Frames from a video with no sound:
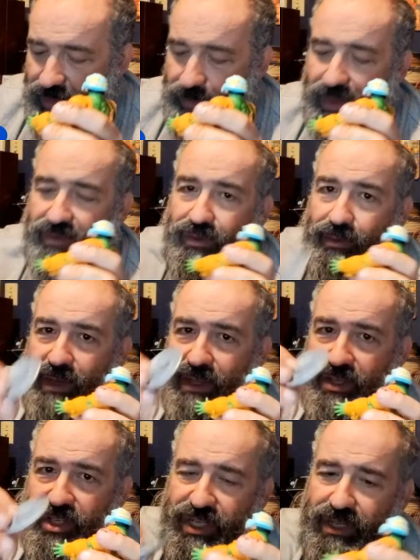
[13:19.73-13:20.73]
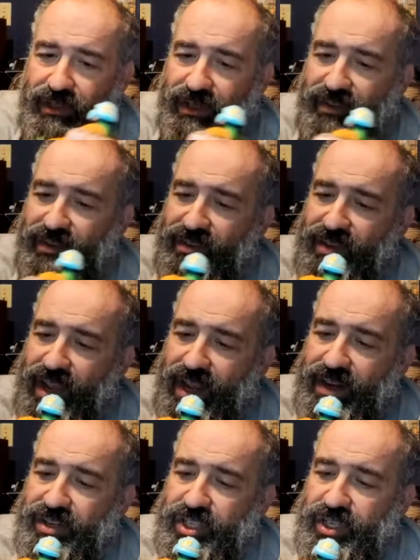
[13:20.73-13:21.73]
because of the way the shield is designed,
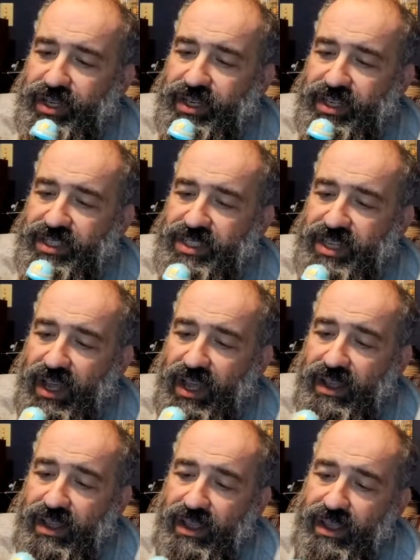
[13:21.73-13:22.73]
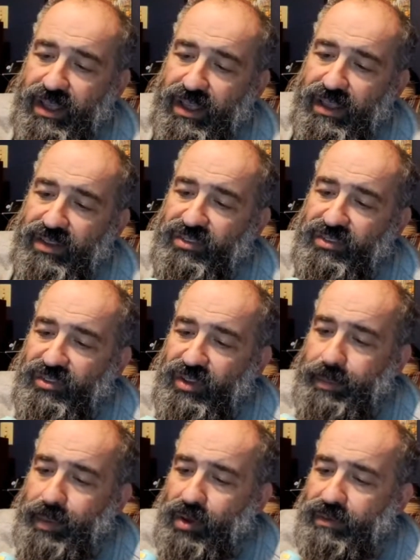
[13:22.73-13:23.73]
it should just
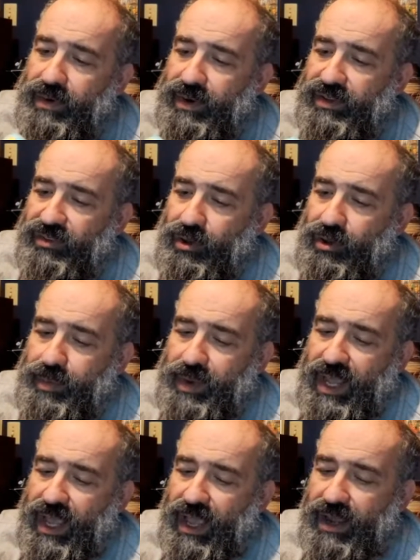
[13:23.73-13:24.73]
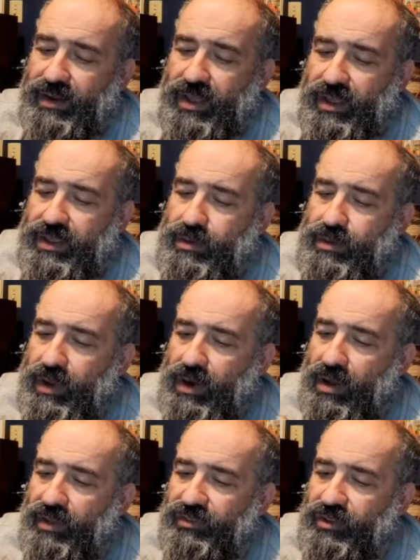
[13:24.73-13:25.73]
slip over his open hand. You could
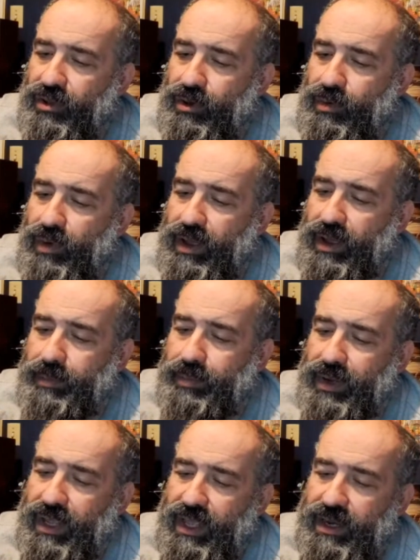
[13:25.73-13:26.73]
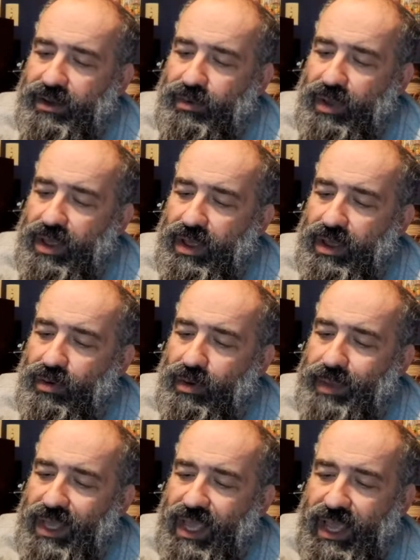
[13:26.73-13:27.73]
also put it into a
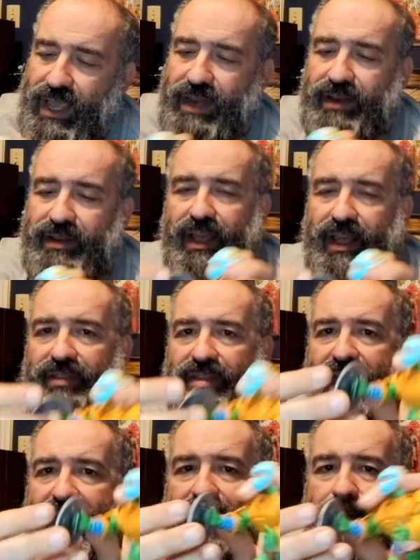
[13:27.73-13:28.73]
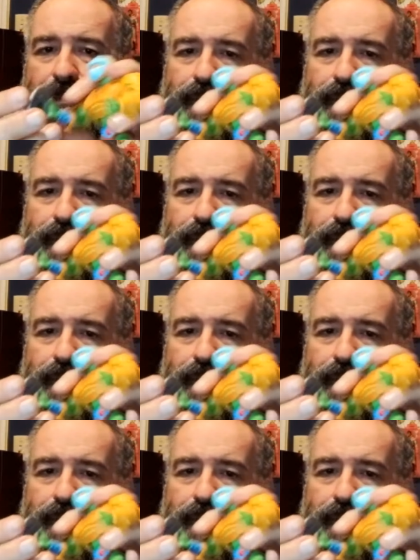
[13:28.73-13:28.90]
gripping hand like that.